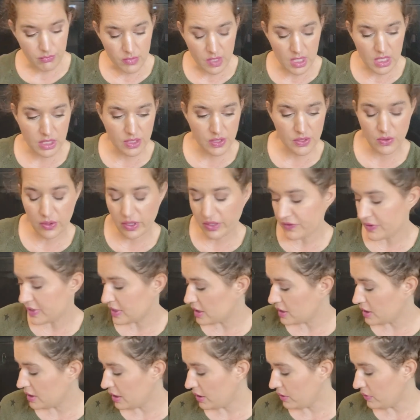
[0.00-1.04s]
So I
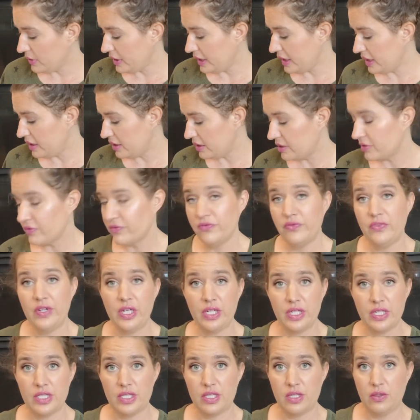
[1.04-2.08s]
slowly,
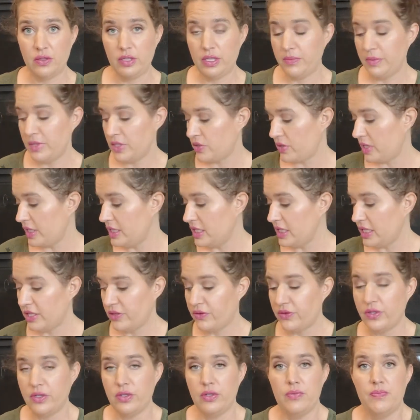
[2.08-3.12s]
very slowly, been trying to get
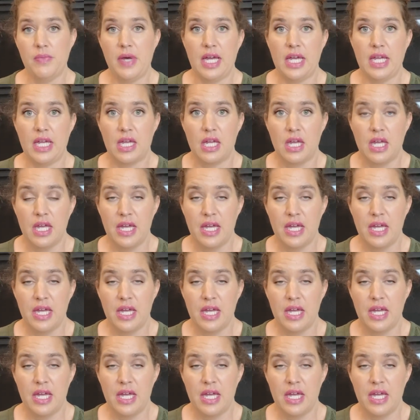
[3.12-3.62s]
through my